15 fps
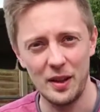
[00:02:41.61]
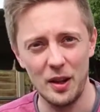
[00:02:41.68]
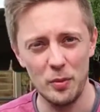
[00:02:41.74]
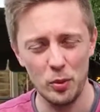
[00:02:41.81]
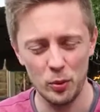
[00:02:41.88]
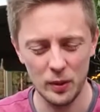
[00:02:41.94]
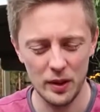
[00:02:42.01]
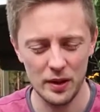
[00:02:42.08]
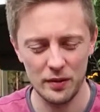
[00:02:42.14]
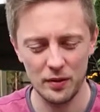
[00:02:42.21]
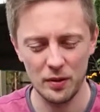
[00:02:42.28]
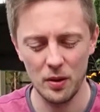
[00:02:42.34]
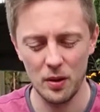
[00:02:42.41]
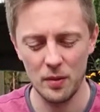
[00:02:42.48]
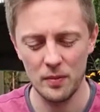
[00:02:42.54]
I bought this
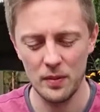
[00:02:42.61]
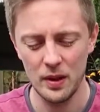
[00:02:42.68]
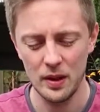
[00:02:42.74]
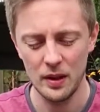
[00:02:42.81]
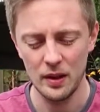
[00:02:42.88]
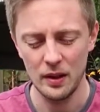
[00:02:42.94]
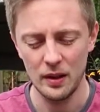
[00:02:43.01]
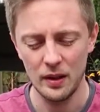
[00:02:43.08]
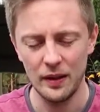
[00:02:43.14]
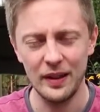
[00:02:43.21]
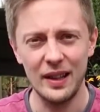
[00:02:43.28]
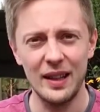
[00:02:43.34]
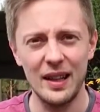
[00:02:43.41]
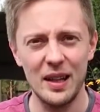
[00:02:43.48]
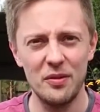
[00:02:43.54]
from, I
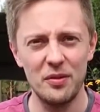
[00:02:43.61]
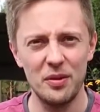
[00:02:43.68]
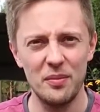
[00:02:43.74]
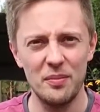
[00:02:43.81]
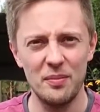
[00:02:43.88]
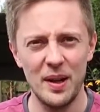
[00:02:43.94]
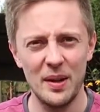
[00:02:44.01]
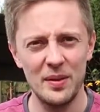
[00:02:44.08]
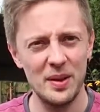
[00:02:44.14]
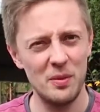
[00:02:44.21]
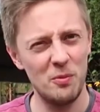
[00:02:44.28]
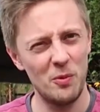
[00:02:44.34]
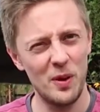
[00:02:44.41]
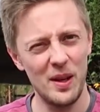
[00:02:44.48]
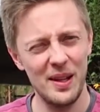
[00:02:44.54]
think it came from
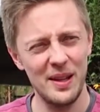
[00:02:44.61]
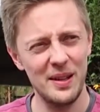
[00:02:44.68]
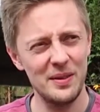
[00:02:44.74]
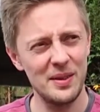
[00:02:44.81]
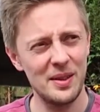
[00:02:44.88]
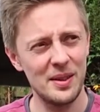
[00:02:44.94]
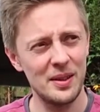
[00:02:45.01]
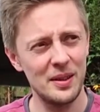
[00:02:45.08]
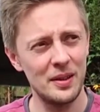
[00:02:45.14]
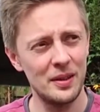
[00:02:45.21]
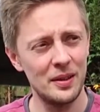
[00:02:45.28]
Mountain Warehouse,